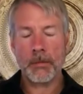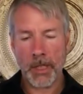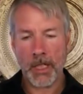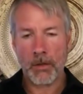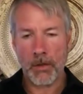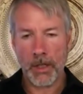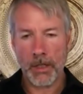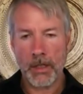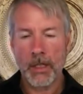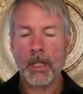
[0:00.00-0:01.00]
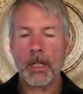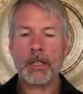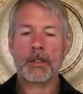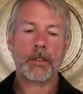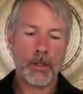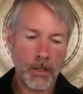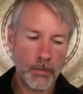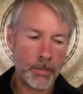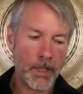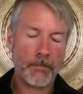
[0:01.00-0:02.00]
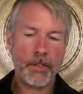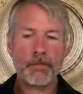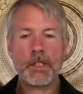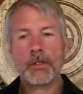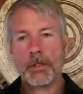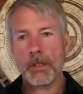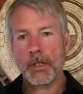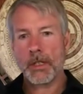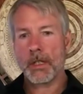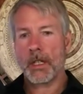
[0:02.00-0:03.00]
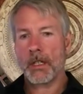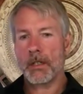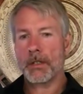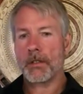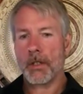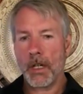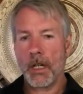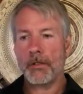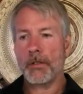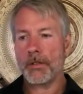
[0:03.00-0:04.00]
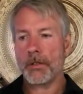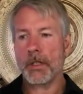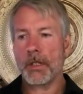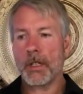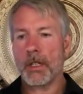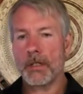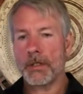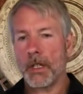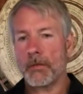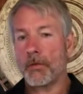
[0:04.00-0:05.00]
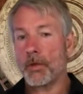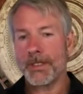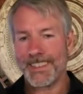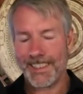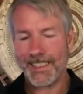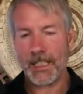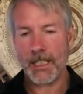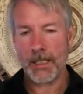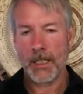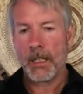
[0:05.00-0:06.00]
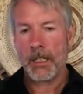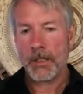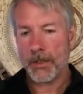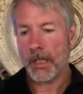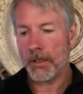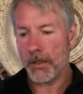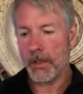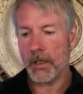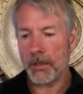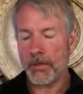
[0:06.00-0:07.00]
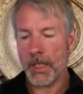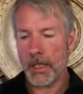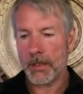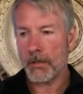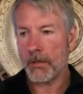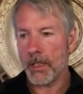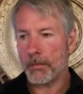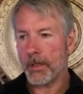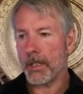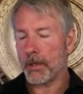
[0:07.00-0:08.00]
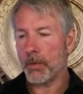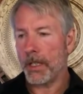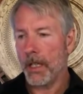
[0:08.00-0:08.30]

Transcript: Bitcoin, and slurping $50 trillion or $100 trillion out of real estate. Here's how you know you've got to the right place. When